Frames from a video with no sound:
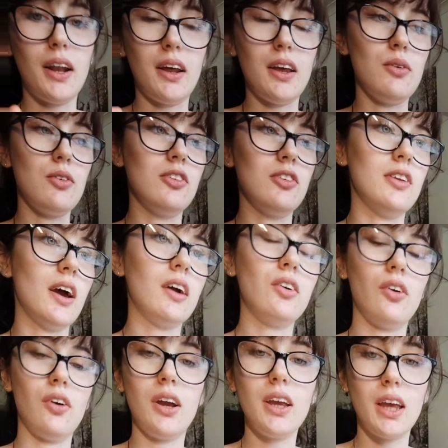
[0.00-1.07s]
I used to
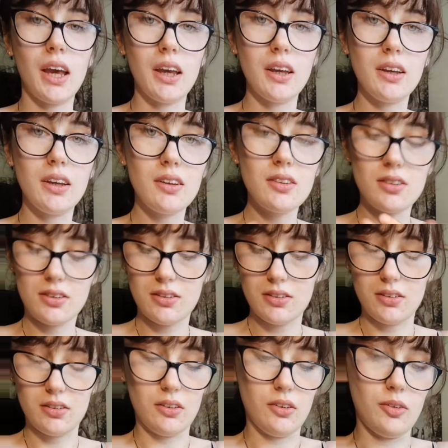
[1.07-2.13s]
decorate cakes,
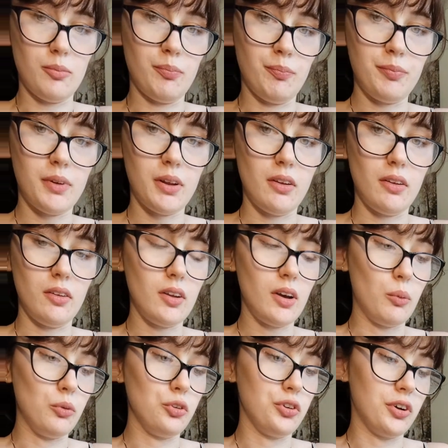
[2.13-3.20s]
and I
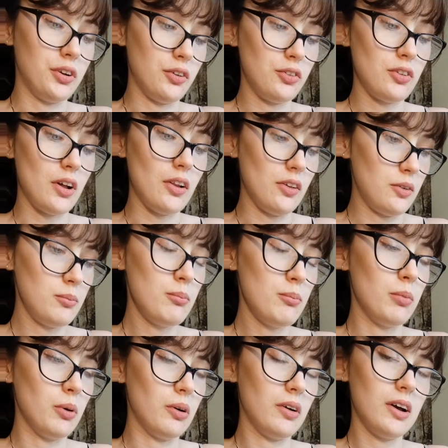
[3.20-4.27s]
was gonna sell them,
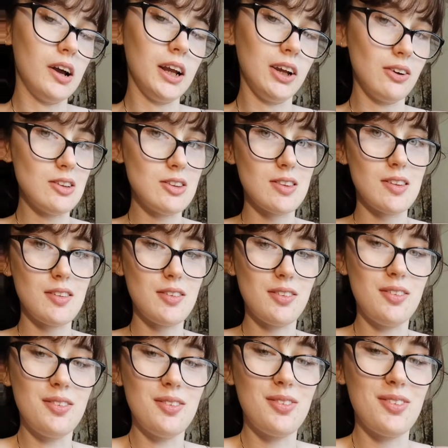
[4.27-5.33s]
but I got into this
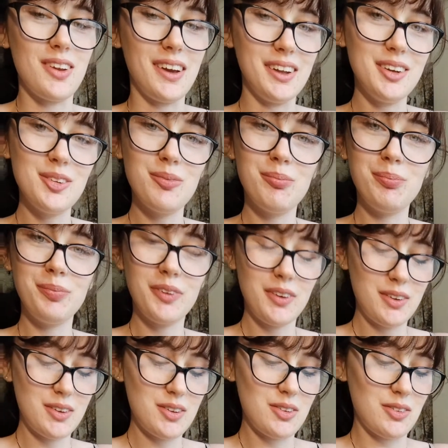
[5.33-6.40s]
instead.
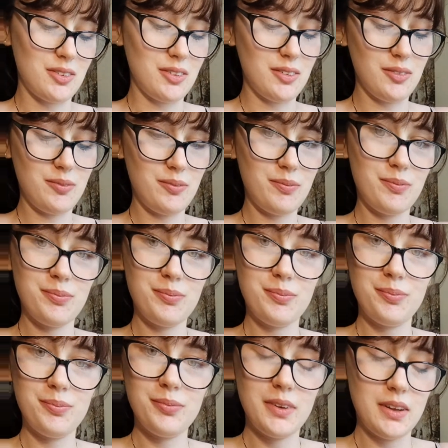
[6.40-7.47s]
So
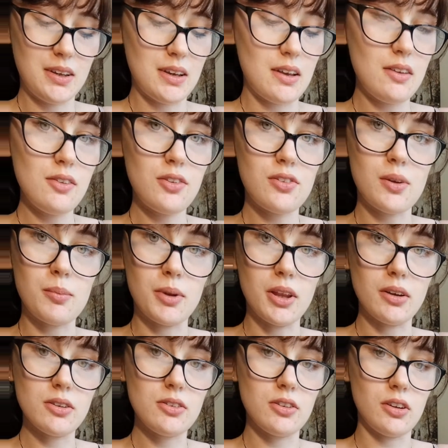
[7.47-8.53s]
it is similar
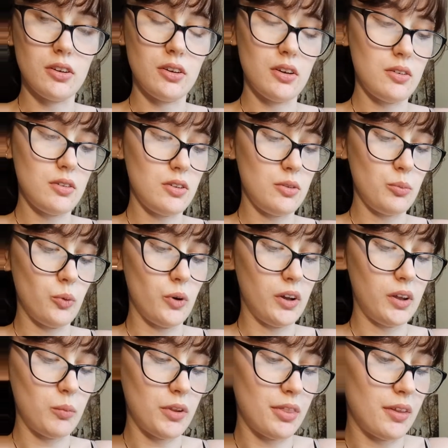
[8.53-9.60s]
to
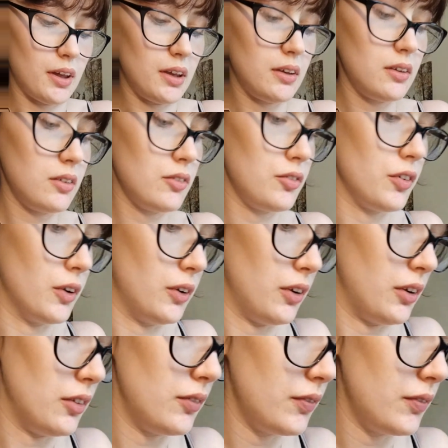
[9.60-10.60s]
working with like fondant